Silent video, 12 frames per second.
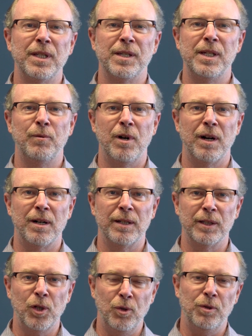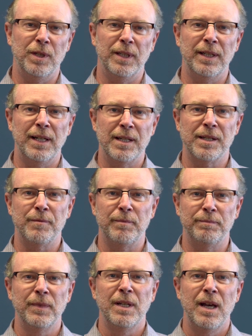with the seawater and cool. And as
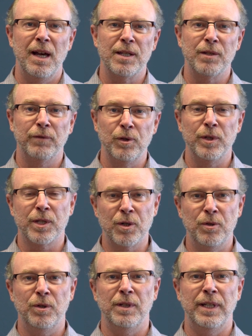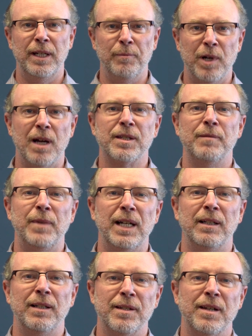the, as the fluids cool, they deposit
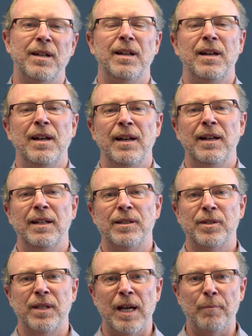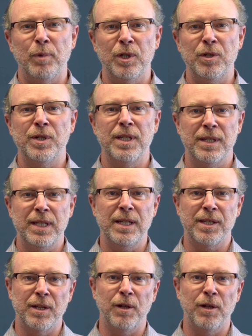metals. And so that produces these